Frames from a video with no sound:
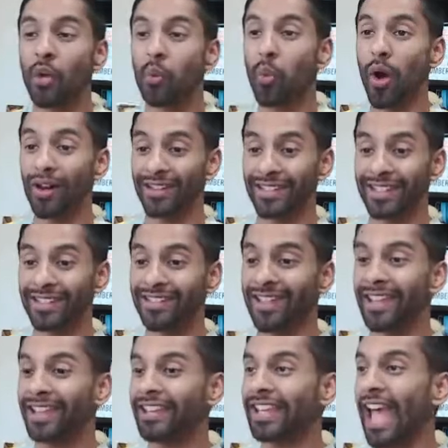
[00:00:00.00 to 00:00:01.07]
What is
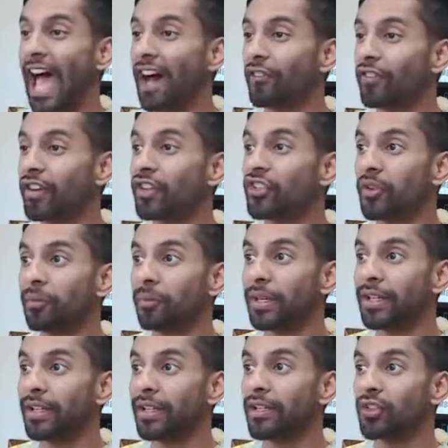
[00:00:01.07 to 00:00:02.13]
the average
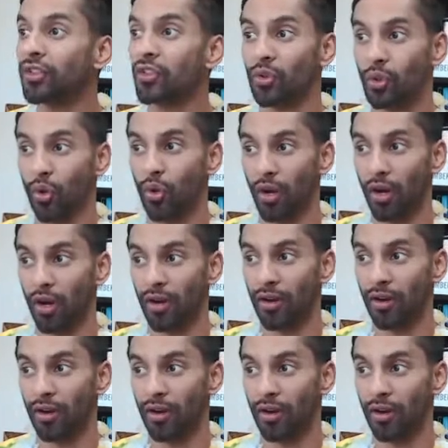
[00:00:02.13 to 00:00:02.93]
mean score?